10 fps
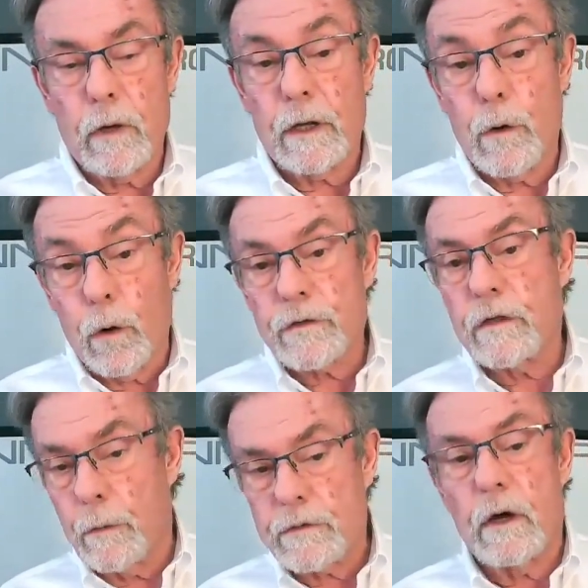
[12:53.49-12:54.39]
Pirelli
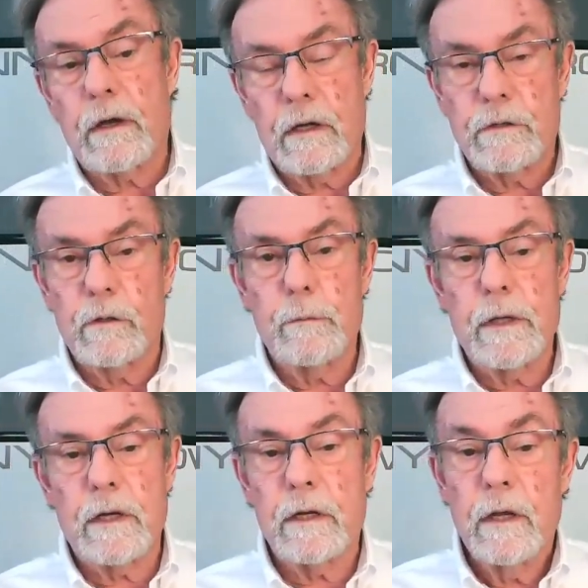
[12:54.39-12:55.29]
Corsa, which I'll get to
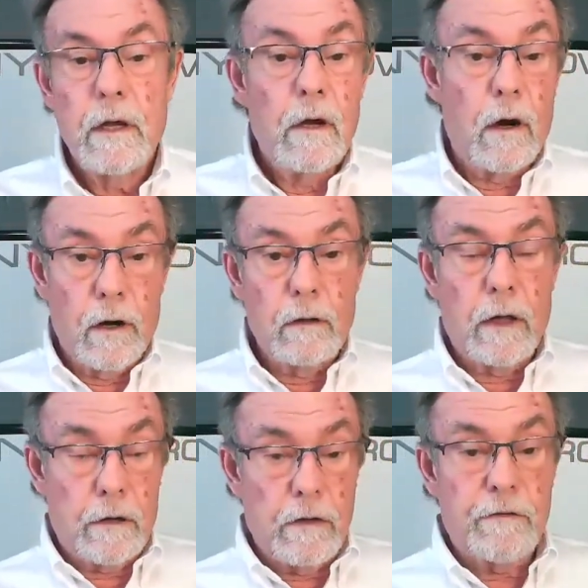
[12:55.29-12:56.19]
in a minute, are
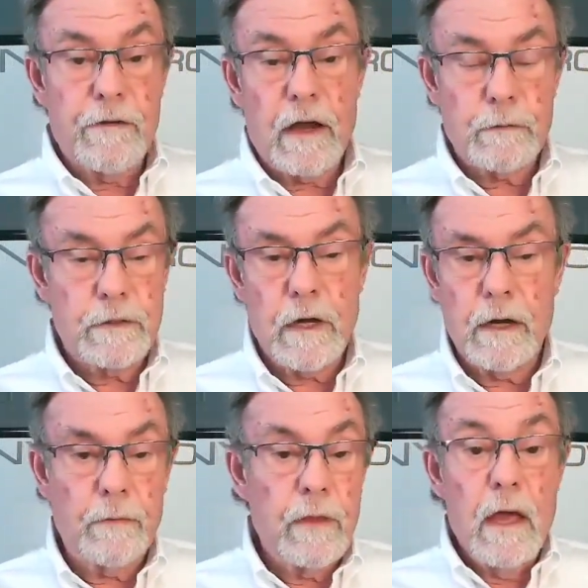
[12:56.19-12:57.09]
lighter than a factory
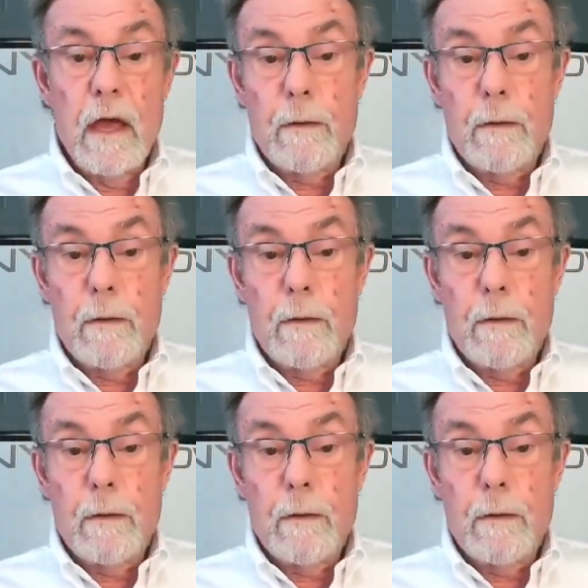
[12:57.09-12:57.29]
tire.